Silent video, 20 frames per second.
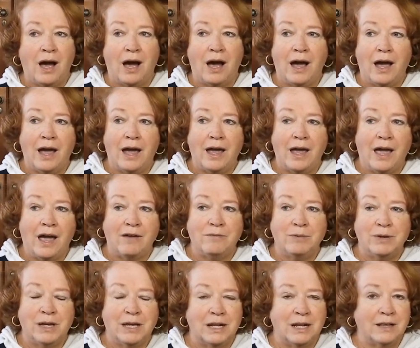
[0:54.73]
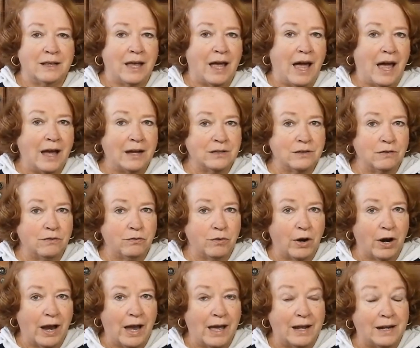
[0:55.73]
I have been getting the
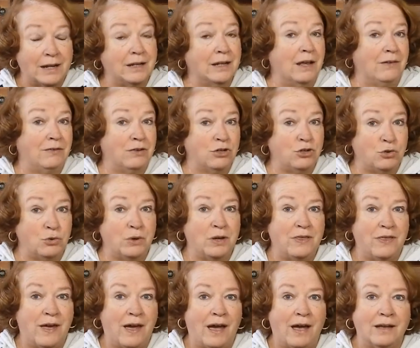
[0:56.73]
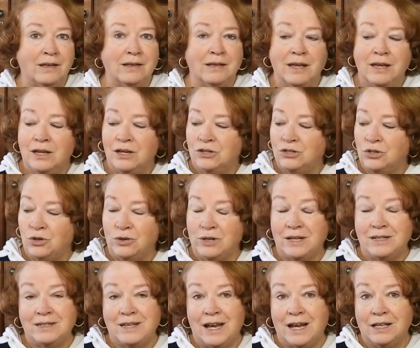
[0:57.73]
activewear edit and I've enjoyed that. So
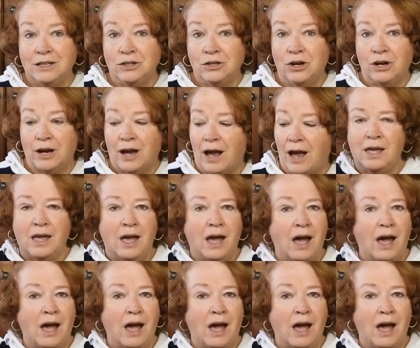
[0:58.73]
let's take a look.